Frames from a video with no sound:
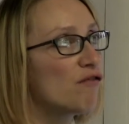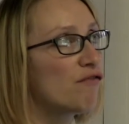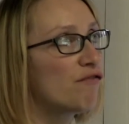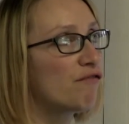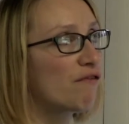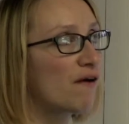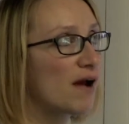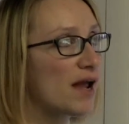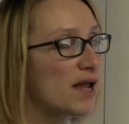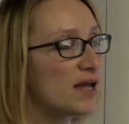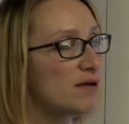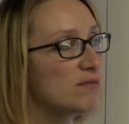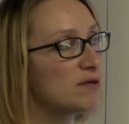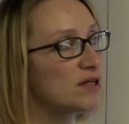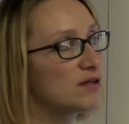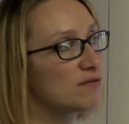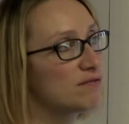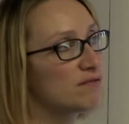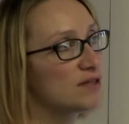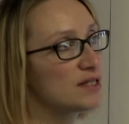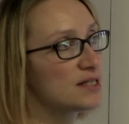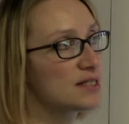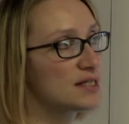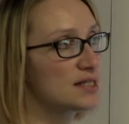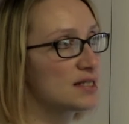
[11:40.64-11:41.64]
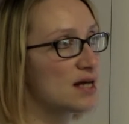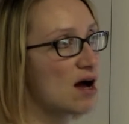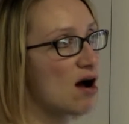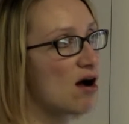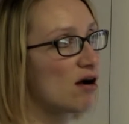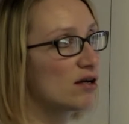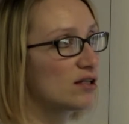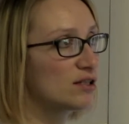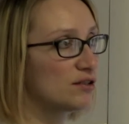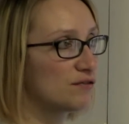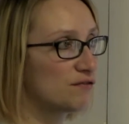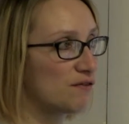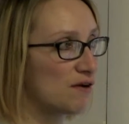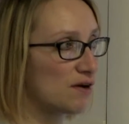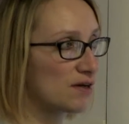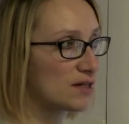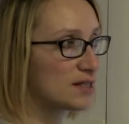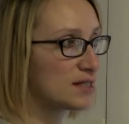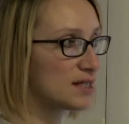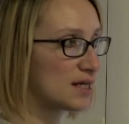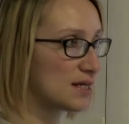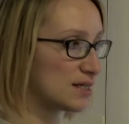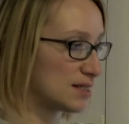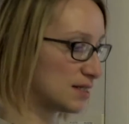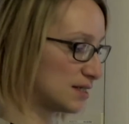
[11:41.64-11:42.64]
framing these
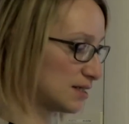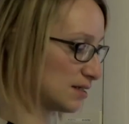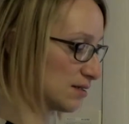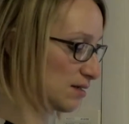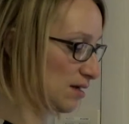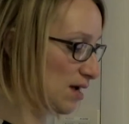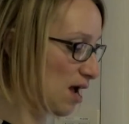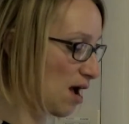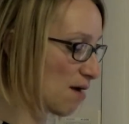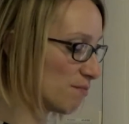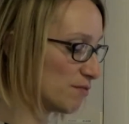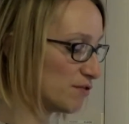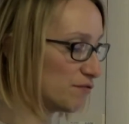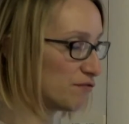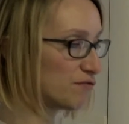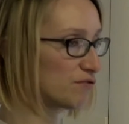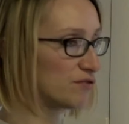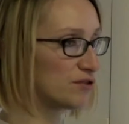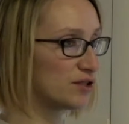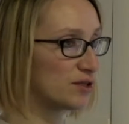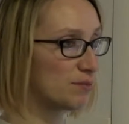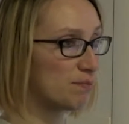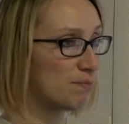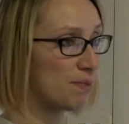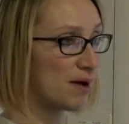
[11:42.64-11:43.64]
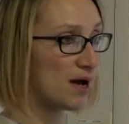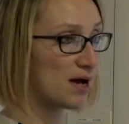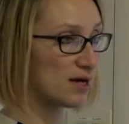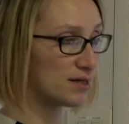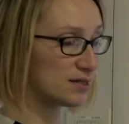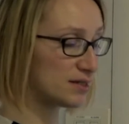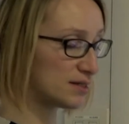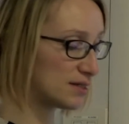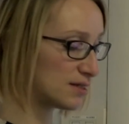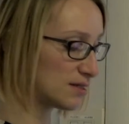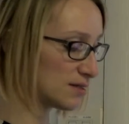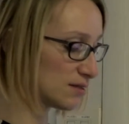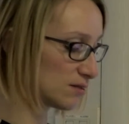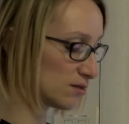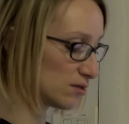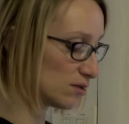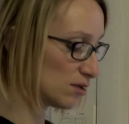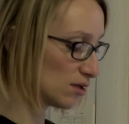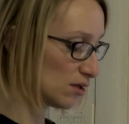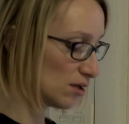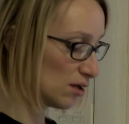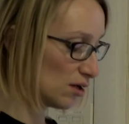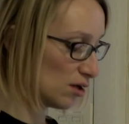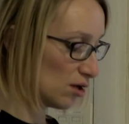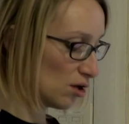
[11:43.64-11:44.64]
artifacts as coming from the past
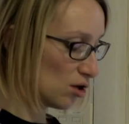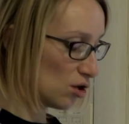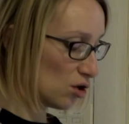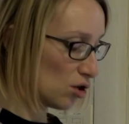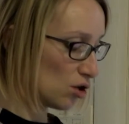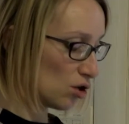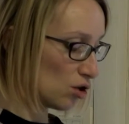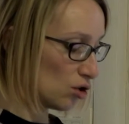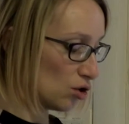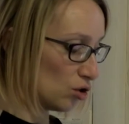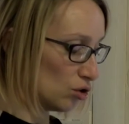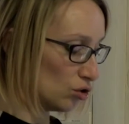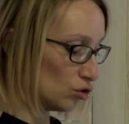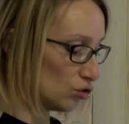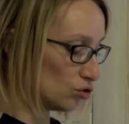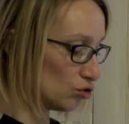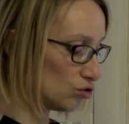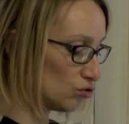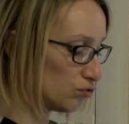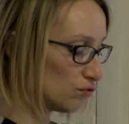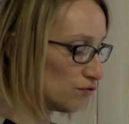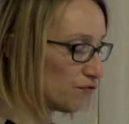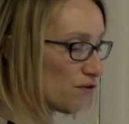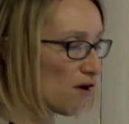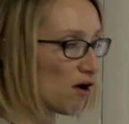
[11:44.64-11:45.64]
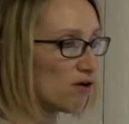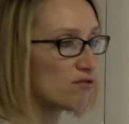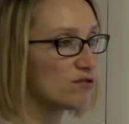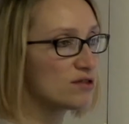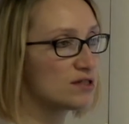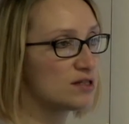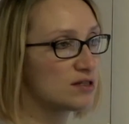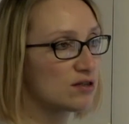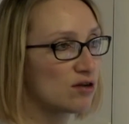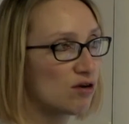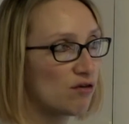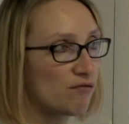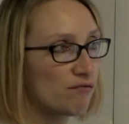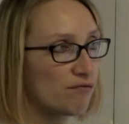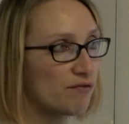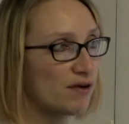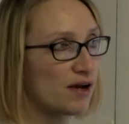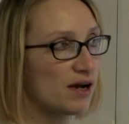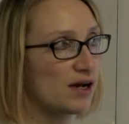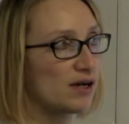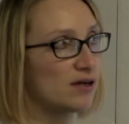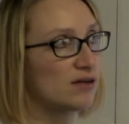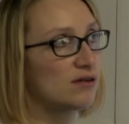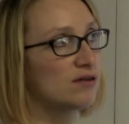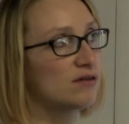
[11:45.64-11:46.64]
to focusing on
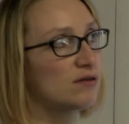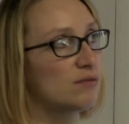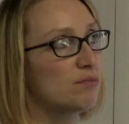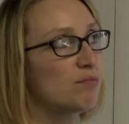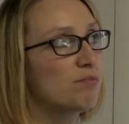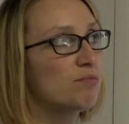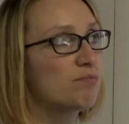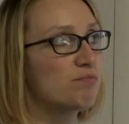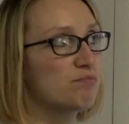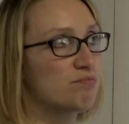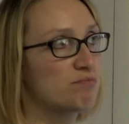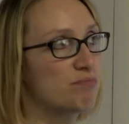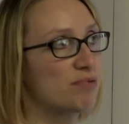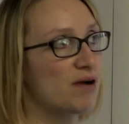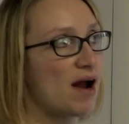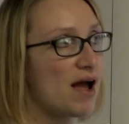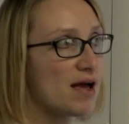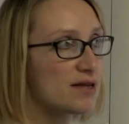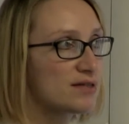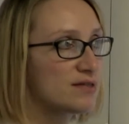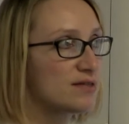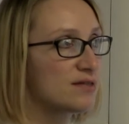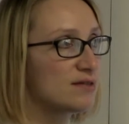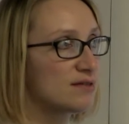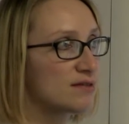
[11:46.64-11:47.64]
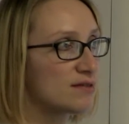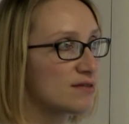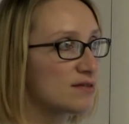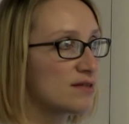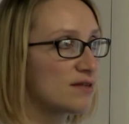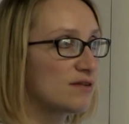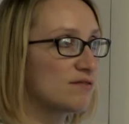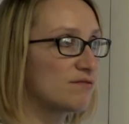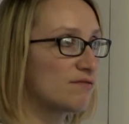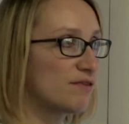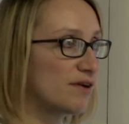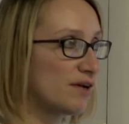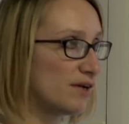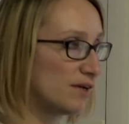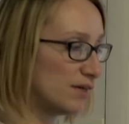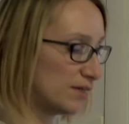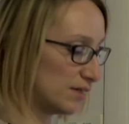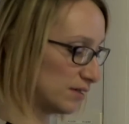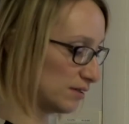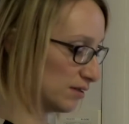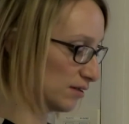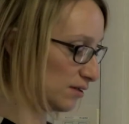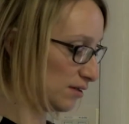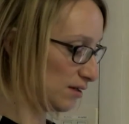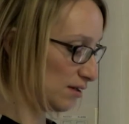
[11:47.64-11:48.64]
their presence and
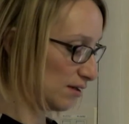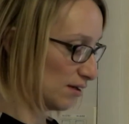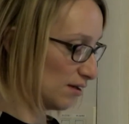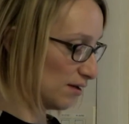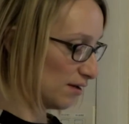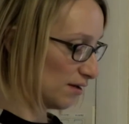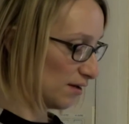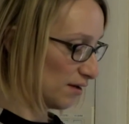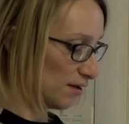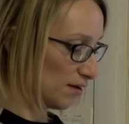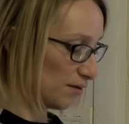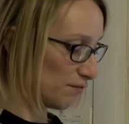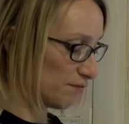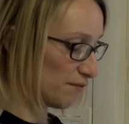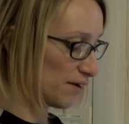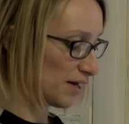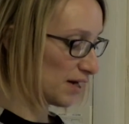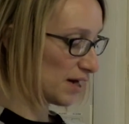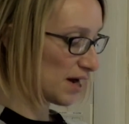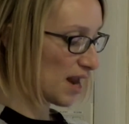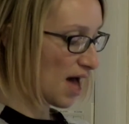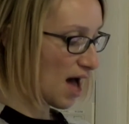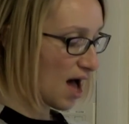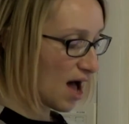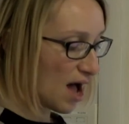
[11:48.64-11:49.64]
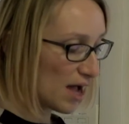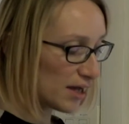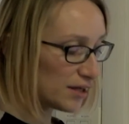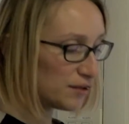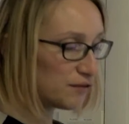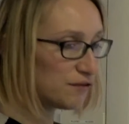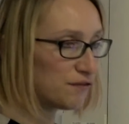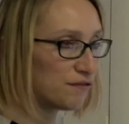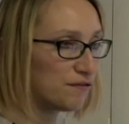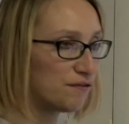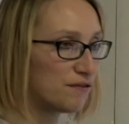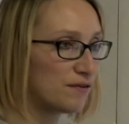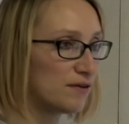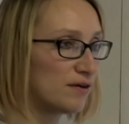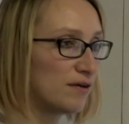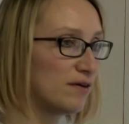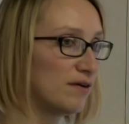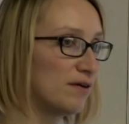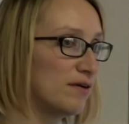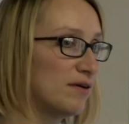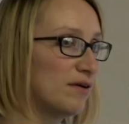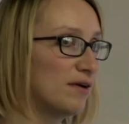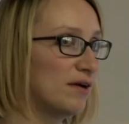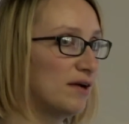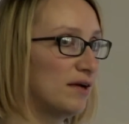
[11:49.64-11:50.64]
their life
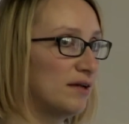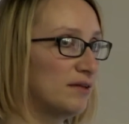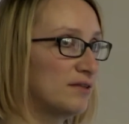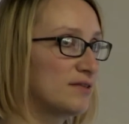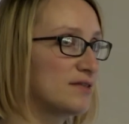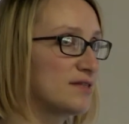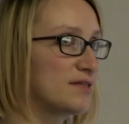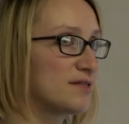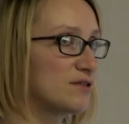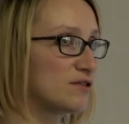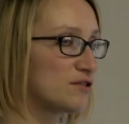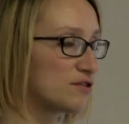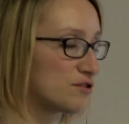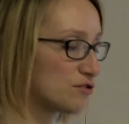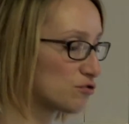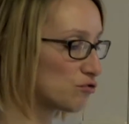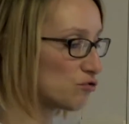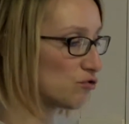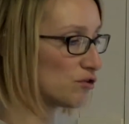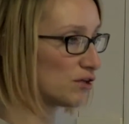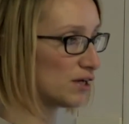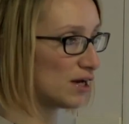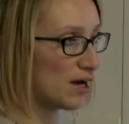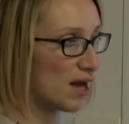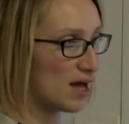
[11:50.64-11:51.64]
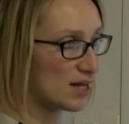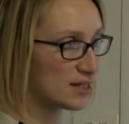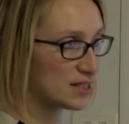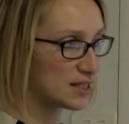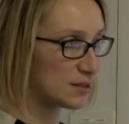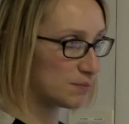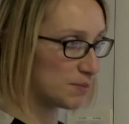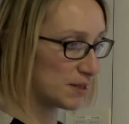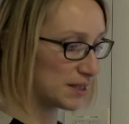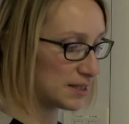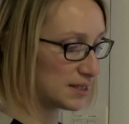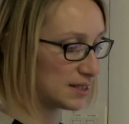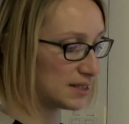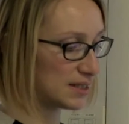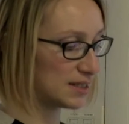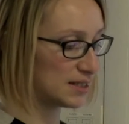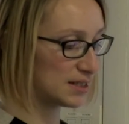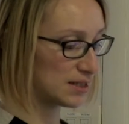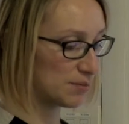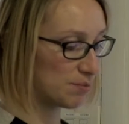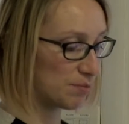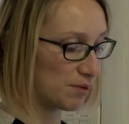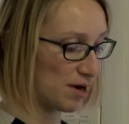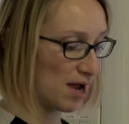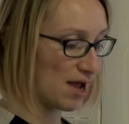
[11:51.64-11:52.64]
and sensorial aspects in
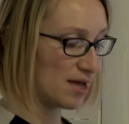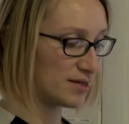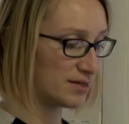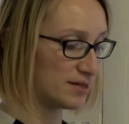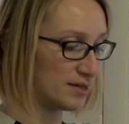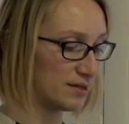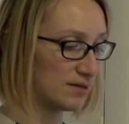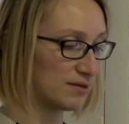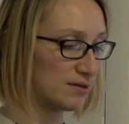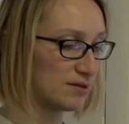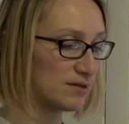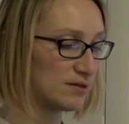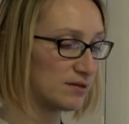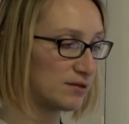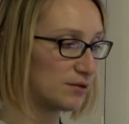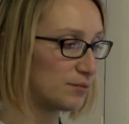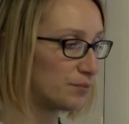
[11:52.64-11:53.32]
the present.